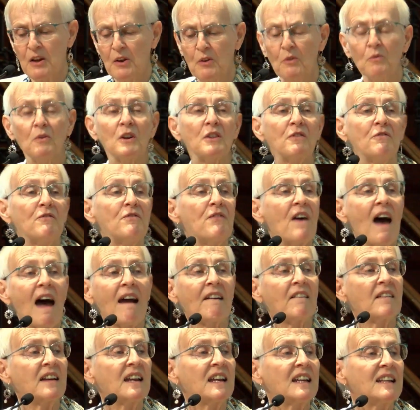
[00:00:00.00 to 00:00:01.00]
with
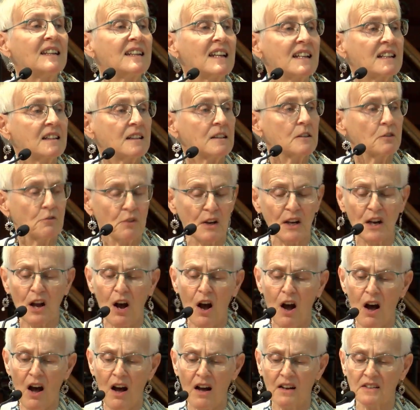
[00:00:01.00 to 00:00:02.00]
very little
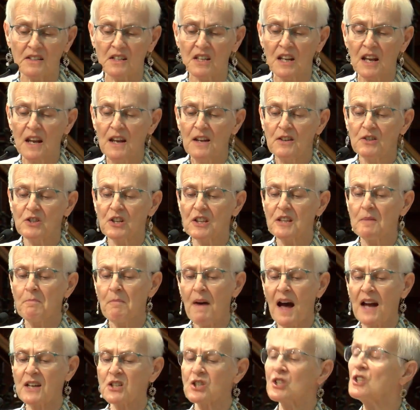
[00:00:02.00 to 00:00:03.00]
regard to the
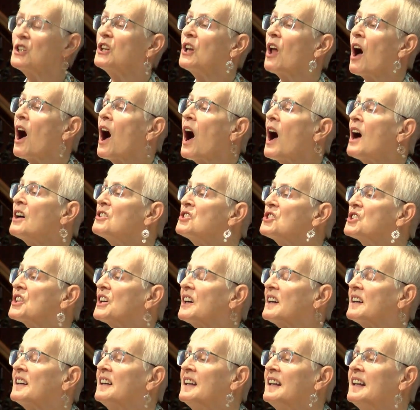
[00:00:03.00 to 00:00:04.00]
much
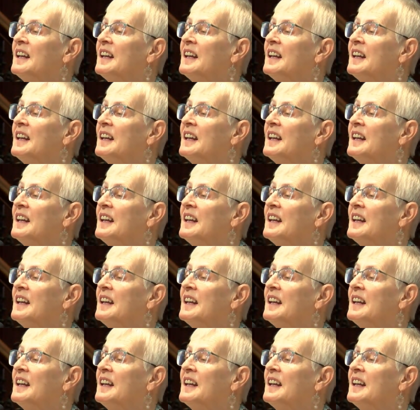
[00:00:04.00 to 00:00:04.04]
larger